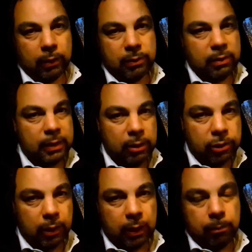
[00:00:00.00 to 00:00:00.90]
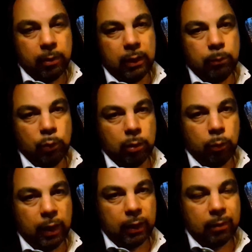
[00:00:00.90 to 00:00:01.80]
So essentially he put in more
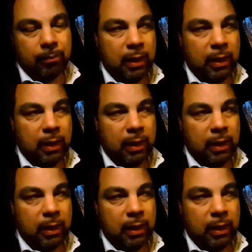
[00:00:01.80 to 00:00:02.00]
work.